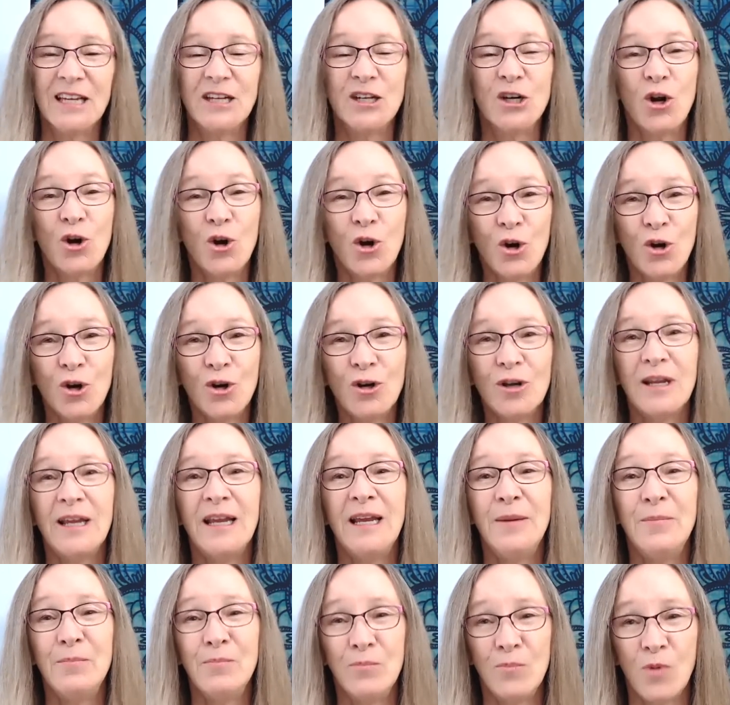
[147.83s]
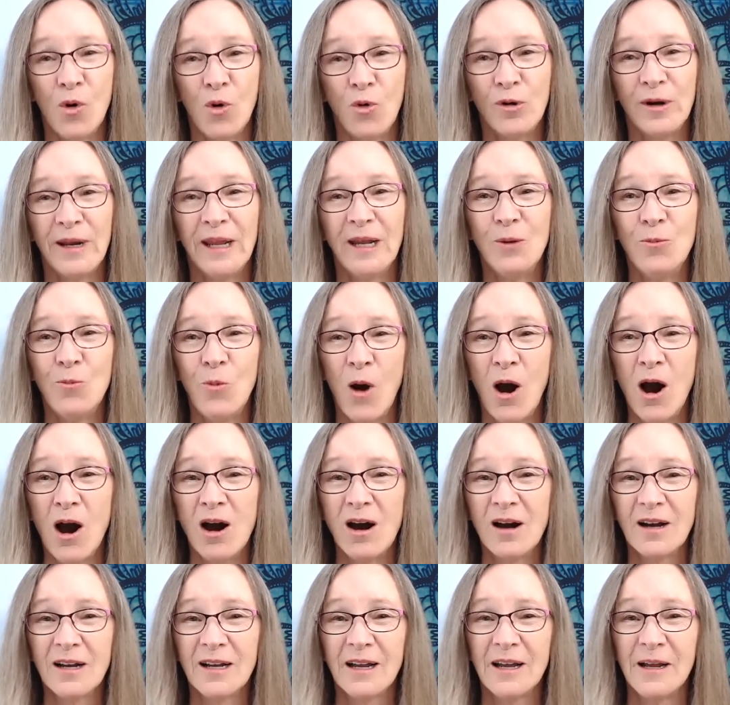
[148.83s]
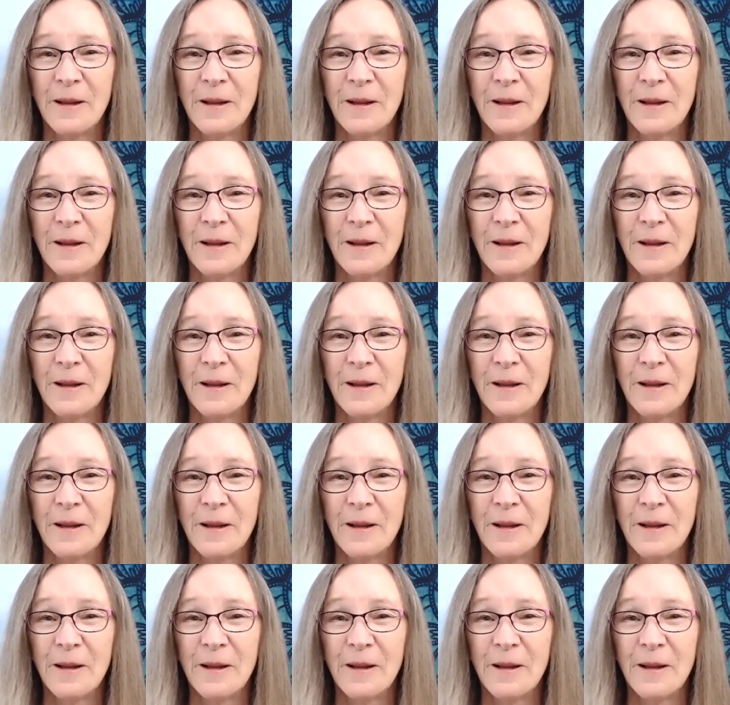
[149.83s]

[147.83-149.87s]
an early morning walk.